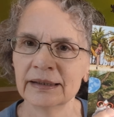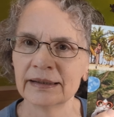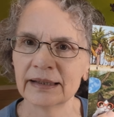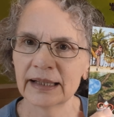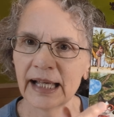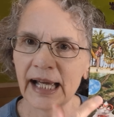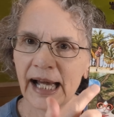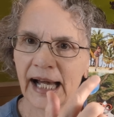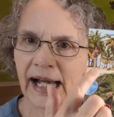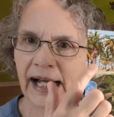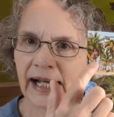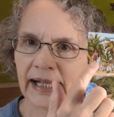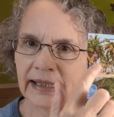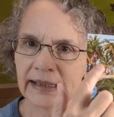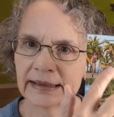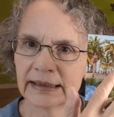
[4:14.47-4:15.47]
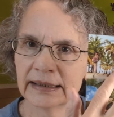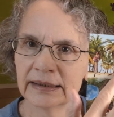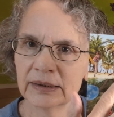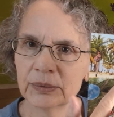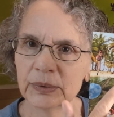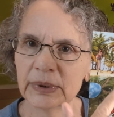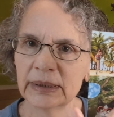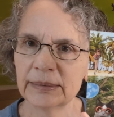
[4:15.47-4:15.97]
the cat
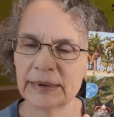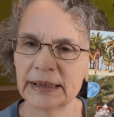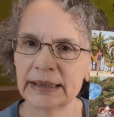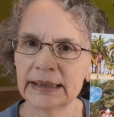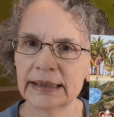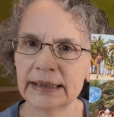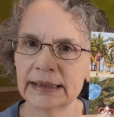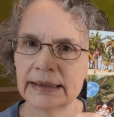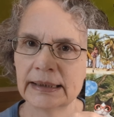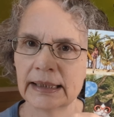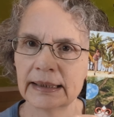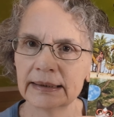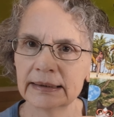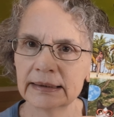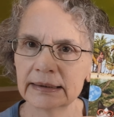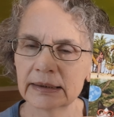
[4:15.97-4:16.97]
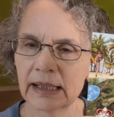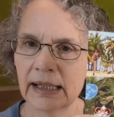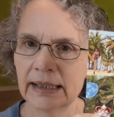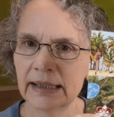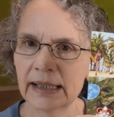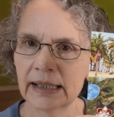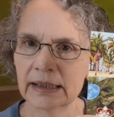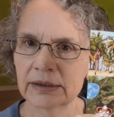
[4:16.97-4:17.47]
and the women and the
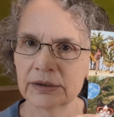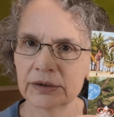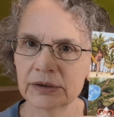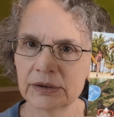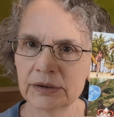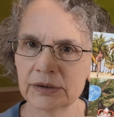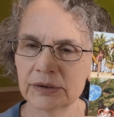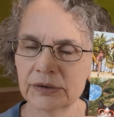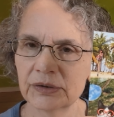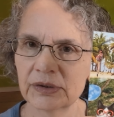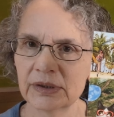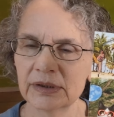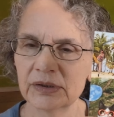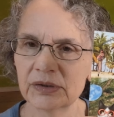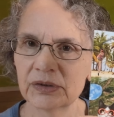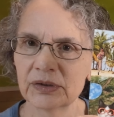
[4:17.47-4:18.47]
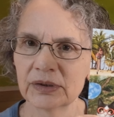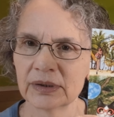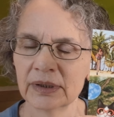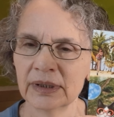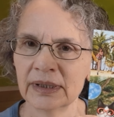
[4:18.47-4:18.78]
kayakers and the